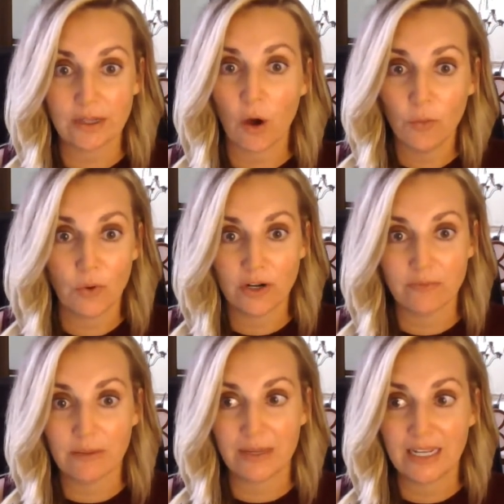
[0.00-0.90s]
the whole point of
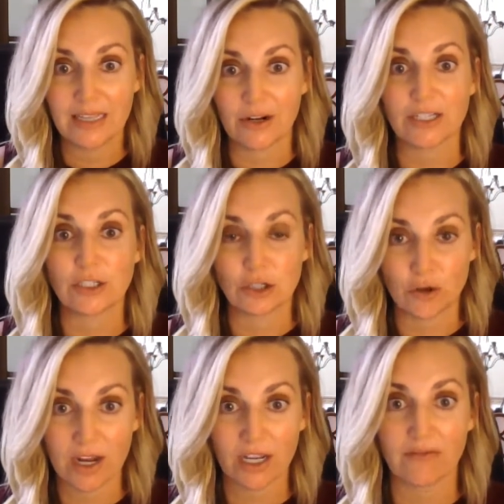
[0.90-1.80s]
me being there is to
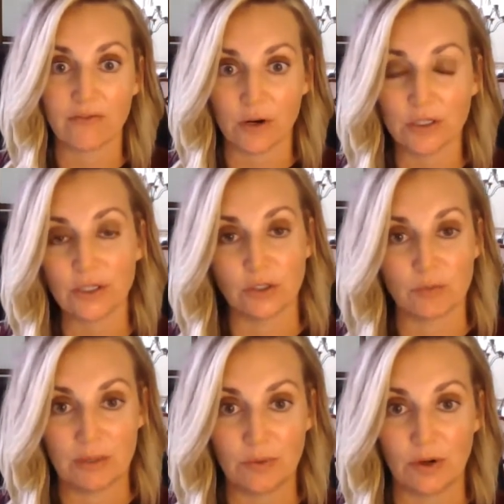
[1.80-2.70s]
try to convert those
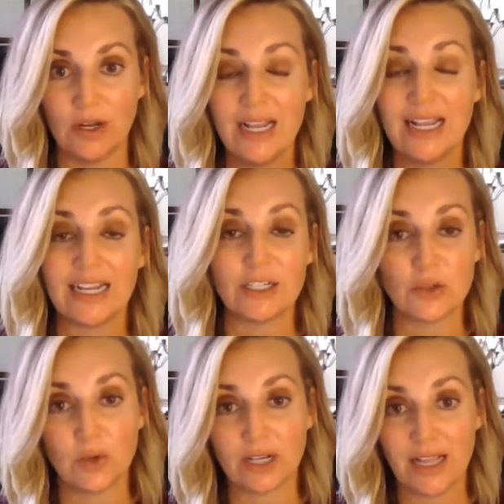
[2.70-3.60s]
people
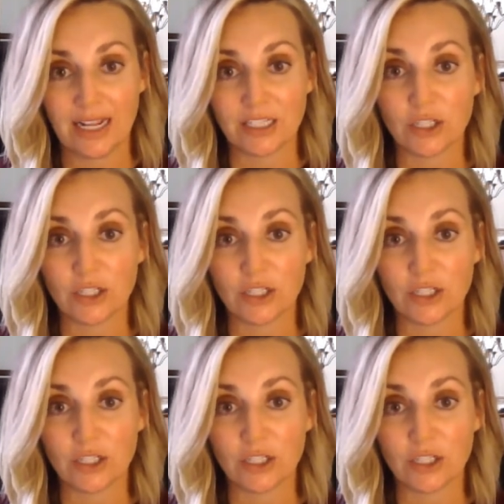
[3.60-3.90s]
into a client.